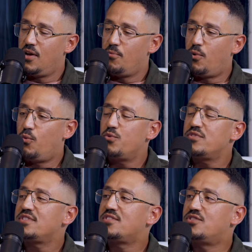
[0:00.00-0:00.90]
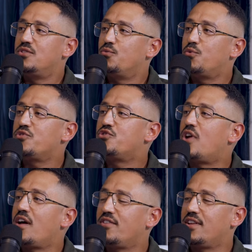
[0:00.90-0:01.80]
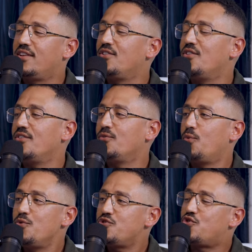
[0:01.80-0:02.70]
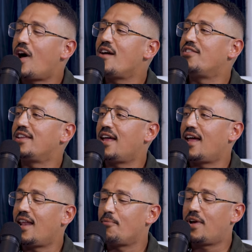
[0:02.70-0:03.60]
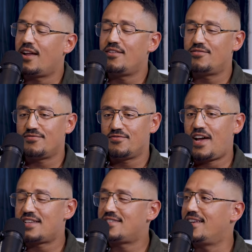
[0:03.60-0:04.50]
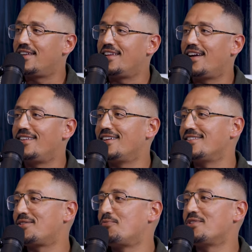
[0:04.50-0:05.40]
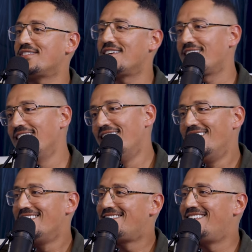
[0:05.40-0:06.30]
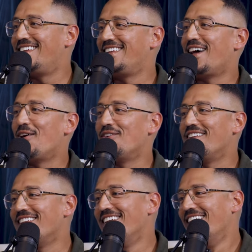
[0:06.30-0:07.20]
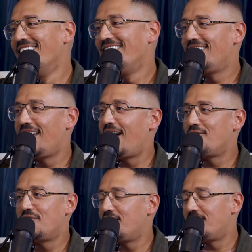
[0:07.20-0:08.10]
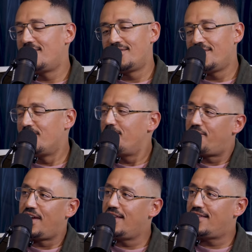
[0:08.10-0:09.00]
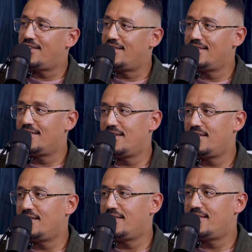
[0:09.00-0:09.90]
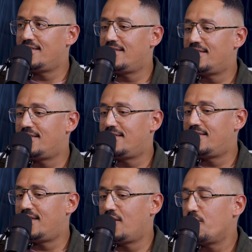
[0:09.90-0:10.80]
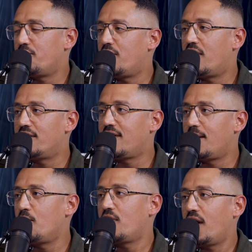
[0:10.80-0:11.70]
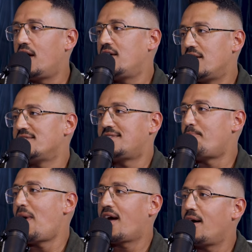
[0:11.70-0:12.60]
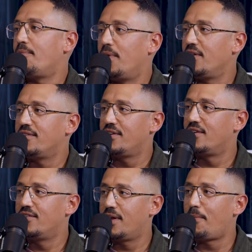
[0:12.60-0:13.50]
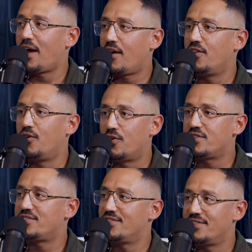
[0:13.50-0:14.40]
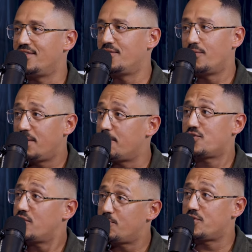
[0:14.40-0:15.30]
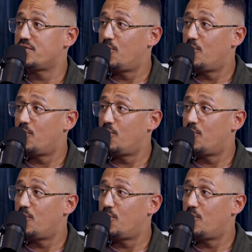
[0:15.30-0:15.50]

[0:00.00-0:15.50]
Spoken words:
But what was driving that? I'm kind of fascinated at the idea that someone's like sitting down and they have their, faith, and they go through a hard time. Okay, I'll step back up on, get back on the horse and, read my scriptures